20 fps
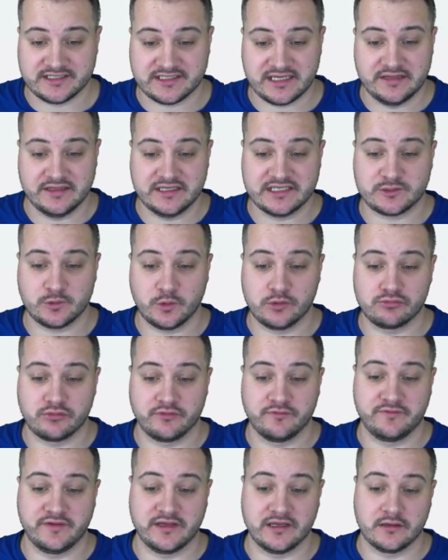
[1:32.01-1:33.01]
and this will
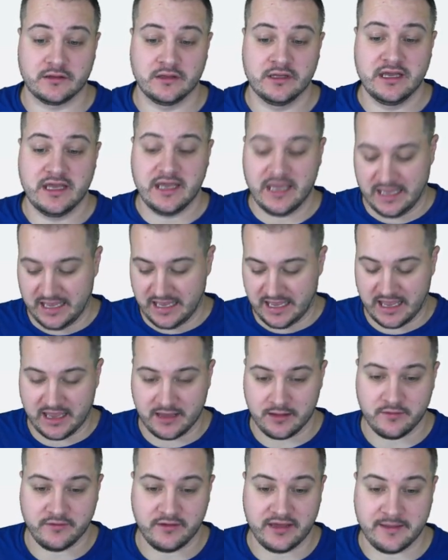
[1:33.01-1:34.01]
reveal
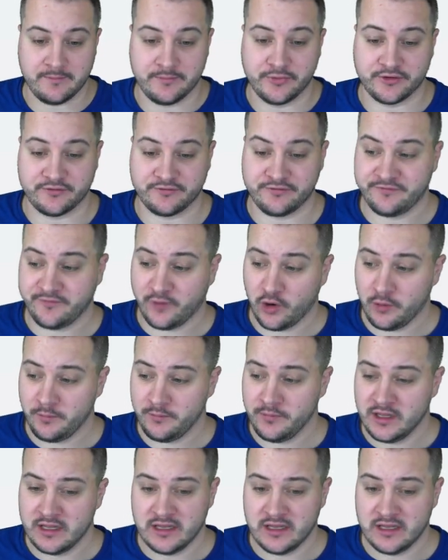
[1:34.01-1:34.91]
a input form.